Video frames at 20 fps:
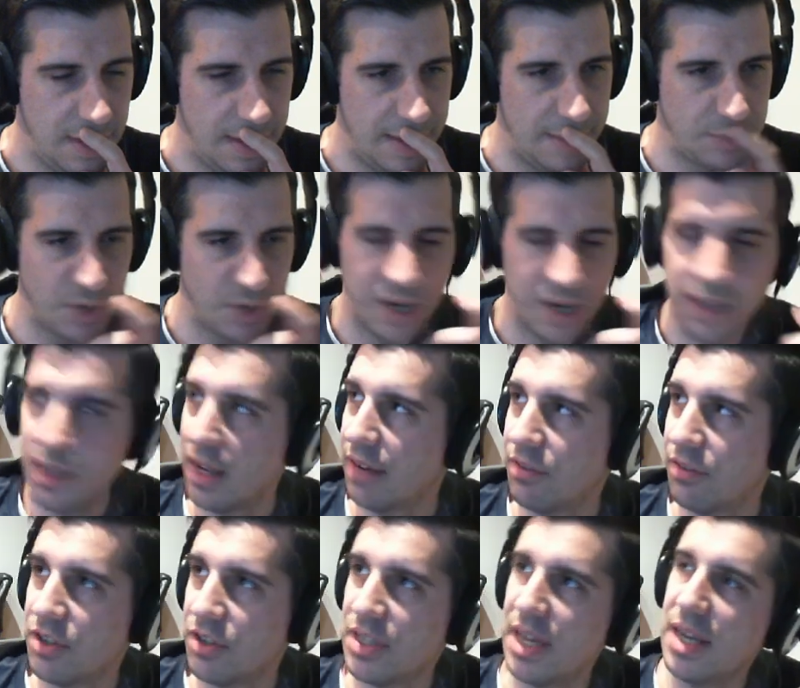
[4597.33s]
I'm trying to think if
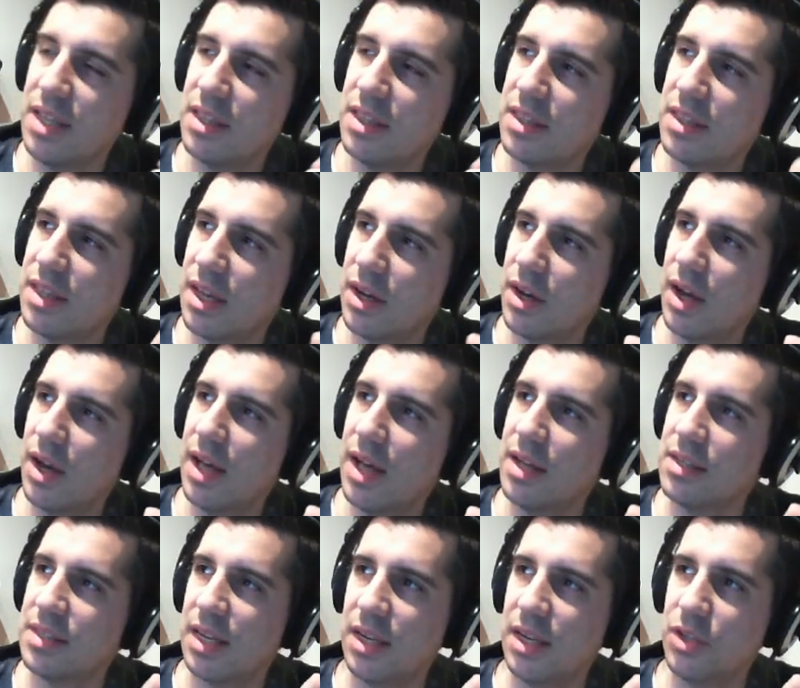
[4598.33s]
there's anything
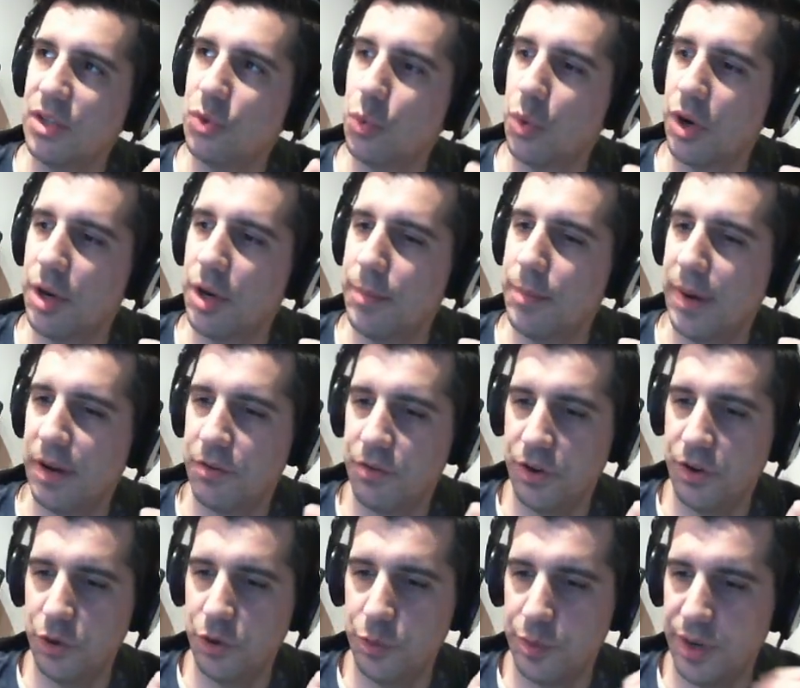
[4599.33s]
else I need to worry about for
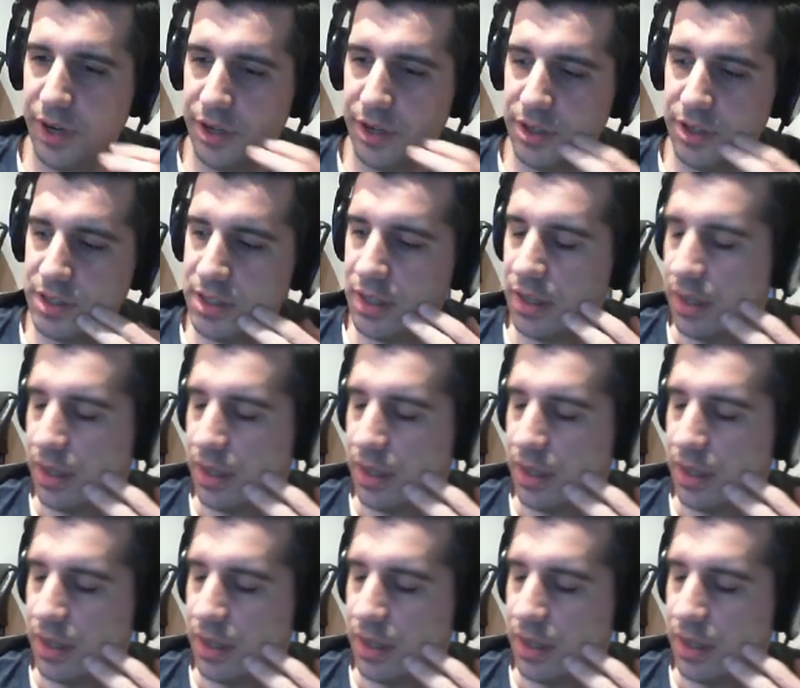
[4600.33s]
enumerators.